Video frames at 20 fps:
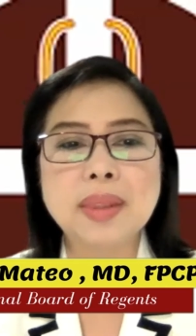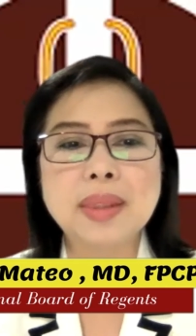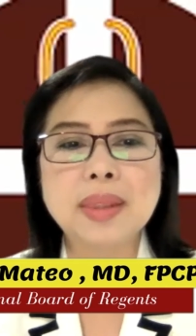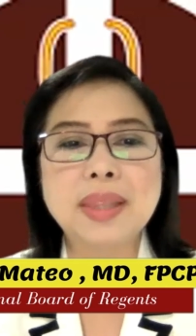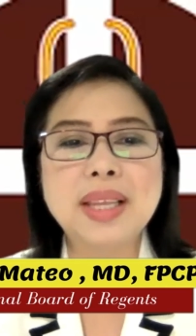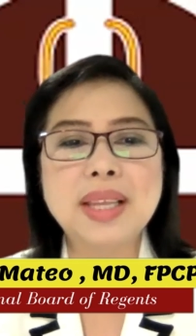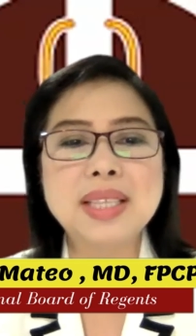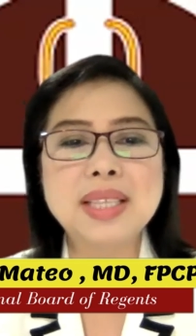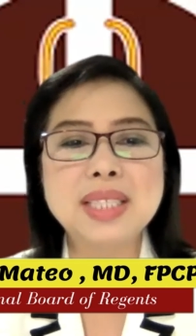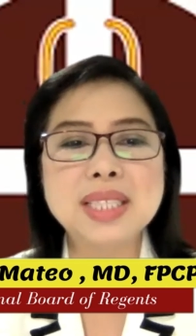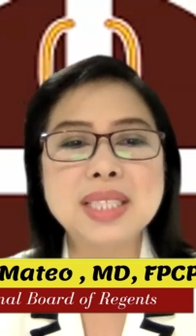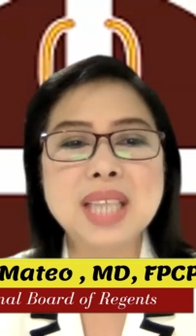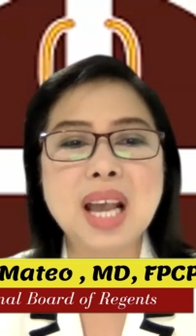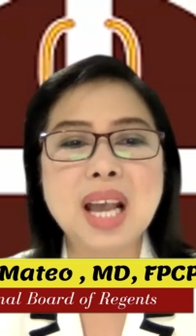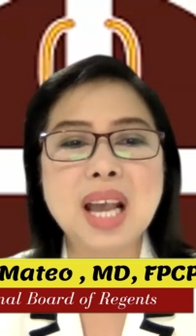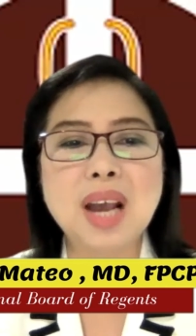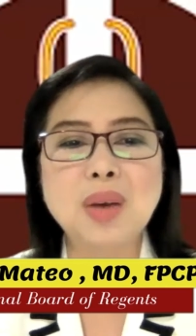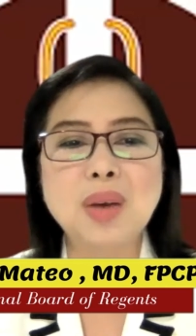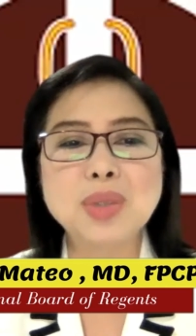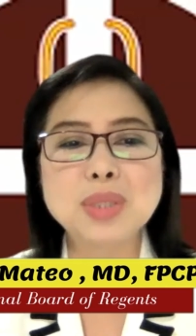This is
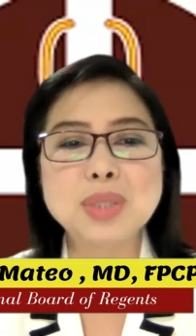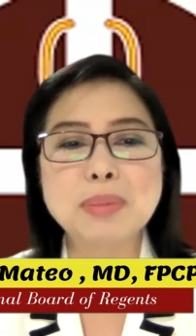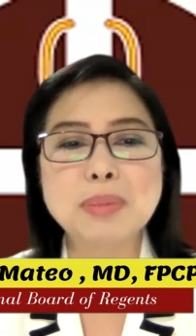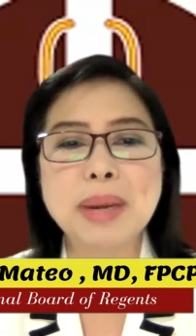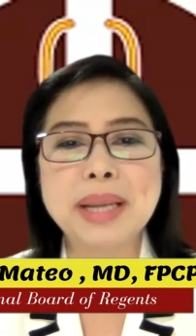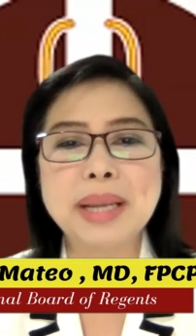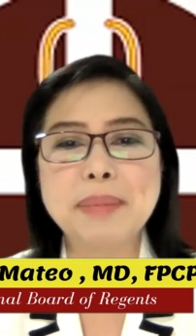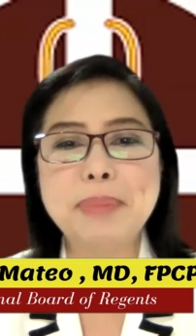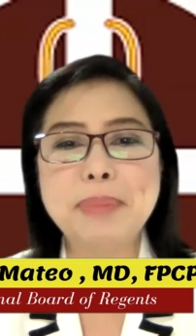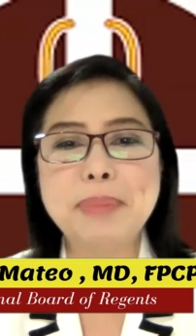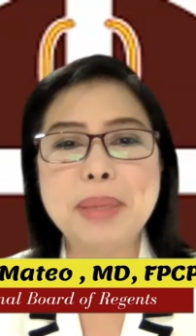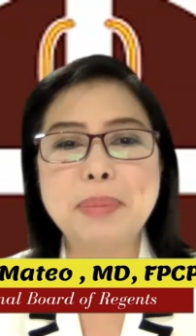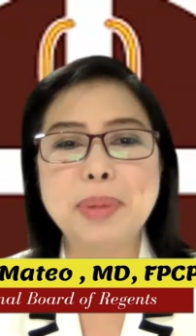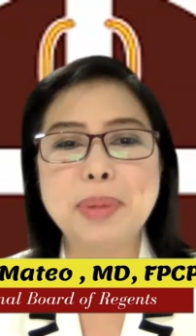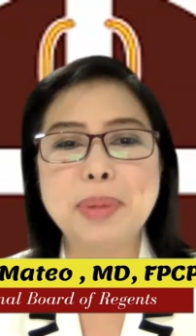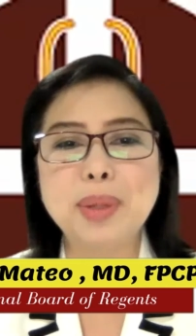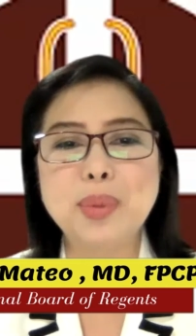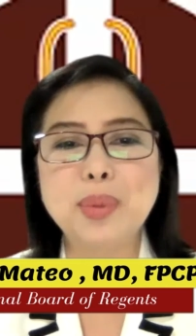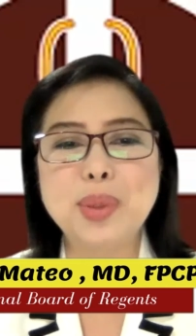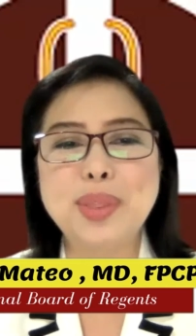how smart
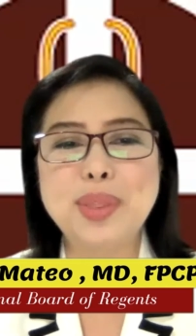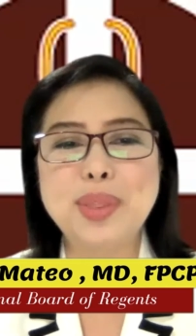people would